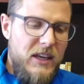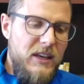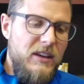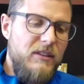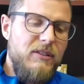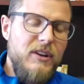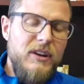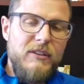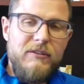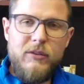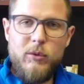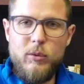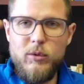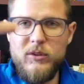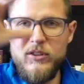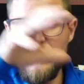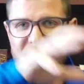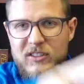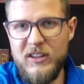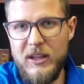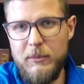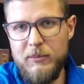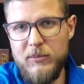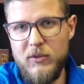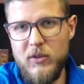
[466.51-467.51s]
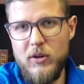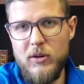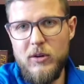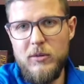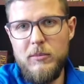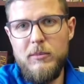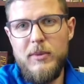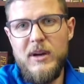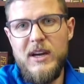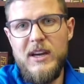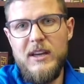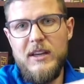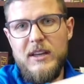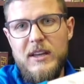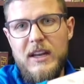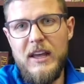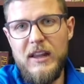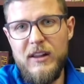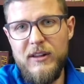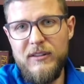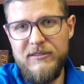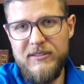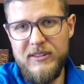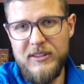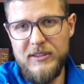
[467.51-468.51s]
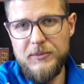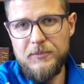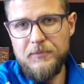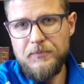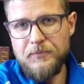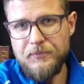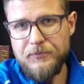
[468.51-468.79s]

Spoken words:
even if it was stepped on by an elephant.